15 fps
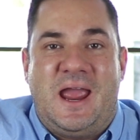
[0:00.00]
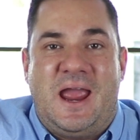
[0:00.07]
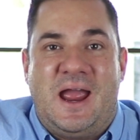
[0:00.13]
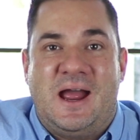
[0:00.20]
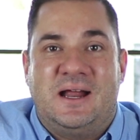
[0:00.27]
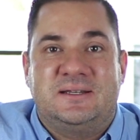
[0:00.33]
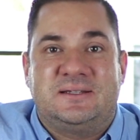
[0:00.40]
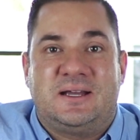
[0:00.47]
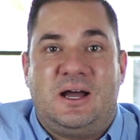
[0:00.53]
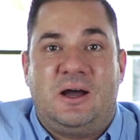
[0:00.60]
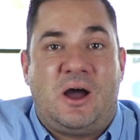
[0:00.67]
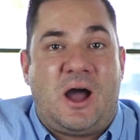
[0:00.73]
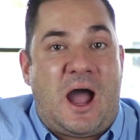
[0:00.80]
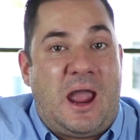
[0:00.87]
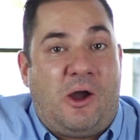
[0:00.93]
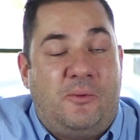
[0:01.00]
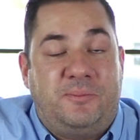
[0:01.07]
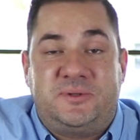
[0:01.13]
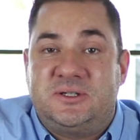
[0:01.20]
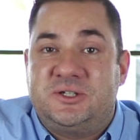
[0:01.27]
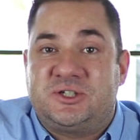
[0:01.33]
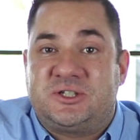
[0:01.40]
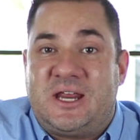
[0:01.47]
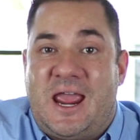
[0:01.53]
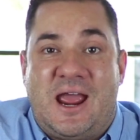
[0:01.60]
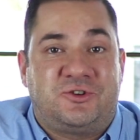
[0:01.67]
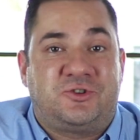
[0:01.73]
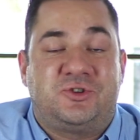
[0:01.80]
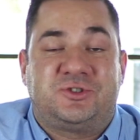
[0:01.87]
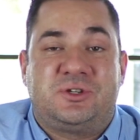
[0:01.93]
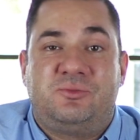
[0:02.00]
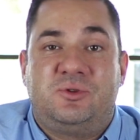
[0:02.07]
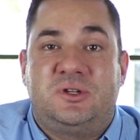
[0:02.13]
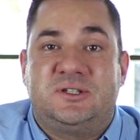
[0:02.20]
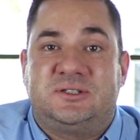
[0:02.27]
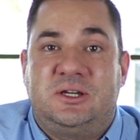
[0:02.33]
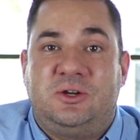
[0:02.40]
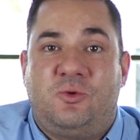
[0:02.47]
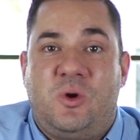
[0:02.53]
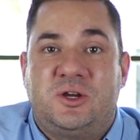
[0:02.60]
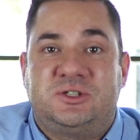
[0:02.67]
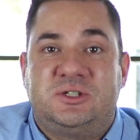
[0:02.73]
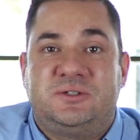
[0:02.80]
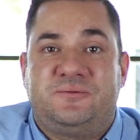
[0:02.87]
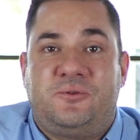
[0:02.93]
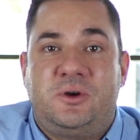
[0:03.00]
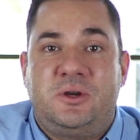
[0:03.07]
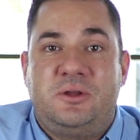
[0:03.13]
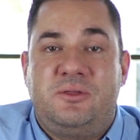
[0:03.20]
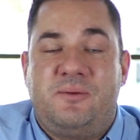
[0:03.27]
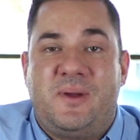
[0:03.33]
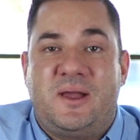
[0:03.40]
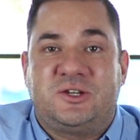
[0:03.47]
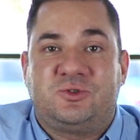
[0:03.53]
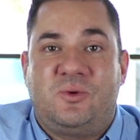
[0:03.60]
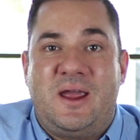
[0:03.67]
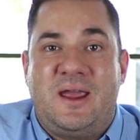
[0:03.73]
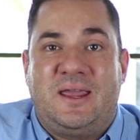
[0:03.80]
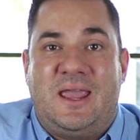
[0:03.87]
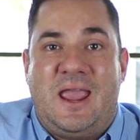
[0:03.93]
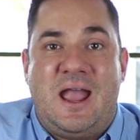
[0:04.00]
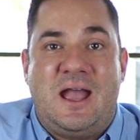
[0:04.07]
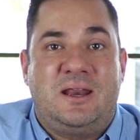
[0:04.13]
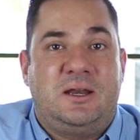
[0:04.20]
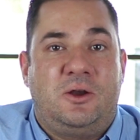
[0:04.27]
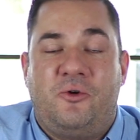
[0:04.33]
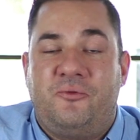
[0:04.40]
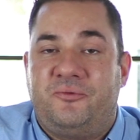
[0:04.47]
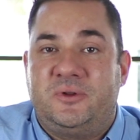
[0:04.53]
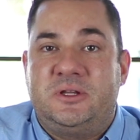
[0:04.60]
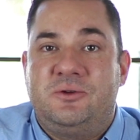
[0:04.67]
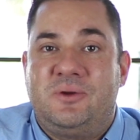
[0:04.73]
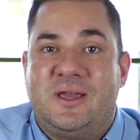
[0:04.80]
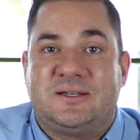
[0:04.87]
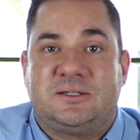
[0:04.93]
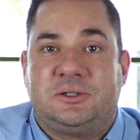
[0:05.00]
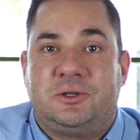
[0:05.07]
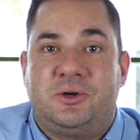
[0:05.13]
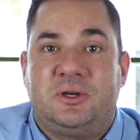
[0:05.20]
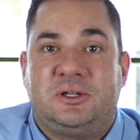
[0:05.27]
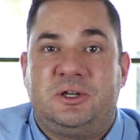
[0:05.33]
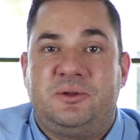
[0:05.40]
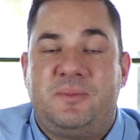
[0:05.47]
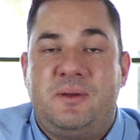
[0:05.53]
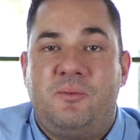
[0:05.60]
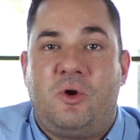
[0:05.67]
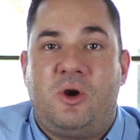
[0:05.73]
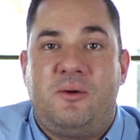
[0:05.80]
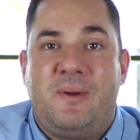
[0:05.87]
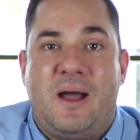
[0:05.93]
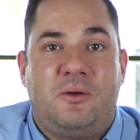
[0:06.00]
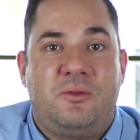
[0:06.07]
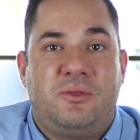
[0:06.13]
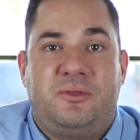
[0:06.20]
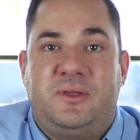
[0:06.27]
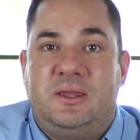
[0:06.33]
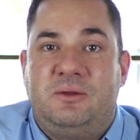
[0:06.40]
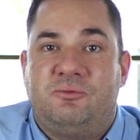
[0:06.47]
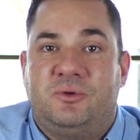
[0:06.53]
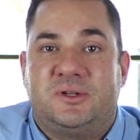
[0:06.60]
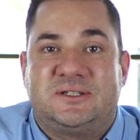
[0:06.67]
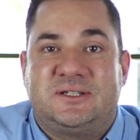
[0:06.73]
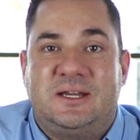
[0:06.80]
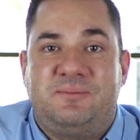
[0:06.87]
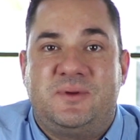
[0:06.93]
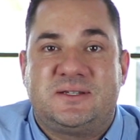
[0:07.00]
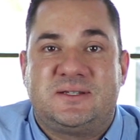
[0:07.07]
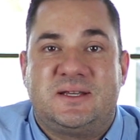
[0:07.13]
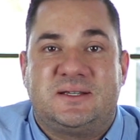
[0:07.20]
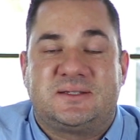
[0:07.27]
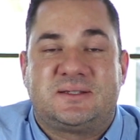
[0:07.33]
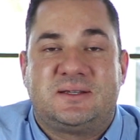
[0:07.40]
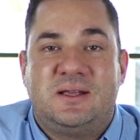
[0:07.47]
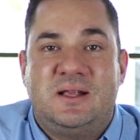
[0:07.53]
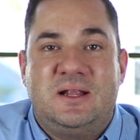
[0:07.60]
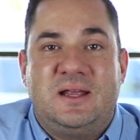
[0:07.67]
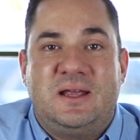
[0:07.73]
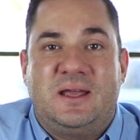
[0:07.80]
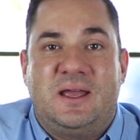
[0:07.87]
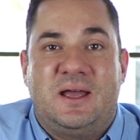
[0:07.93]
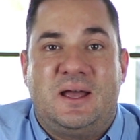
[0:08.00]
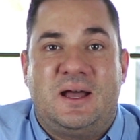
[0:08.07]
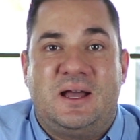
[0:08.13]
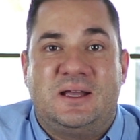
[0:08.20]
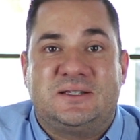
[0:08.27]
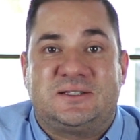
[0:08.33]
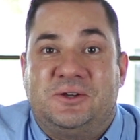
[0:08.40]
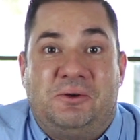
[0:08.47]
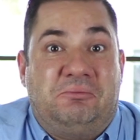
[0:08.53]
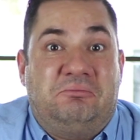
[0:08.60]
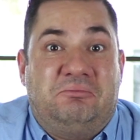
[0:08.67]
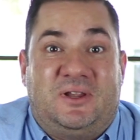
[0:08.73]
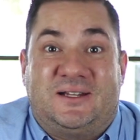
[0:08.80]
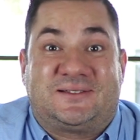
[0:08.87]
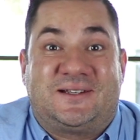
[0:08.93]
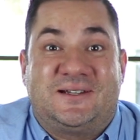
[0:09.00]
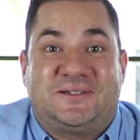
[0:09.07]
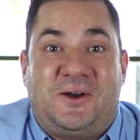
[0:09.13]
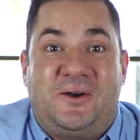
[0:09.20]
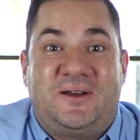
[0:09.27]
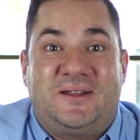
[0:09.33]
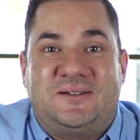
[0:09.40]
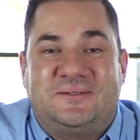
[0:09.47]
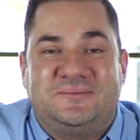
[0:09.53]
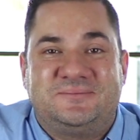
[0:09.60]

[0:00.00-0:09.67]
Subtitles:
And I hope to just answer some real estate questions for you the best way I can, and hopefully you get to learn a little bit more about the real estate business. So let's get started.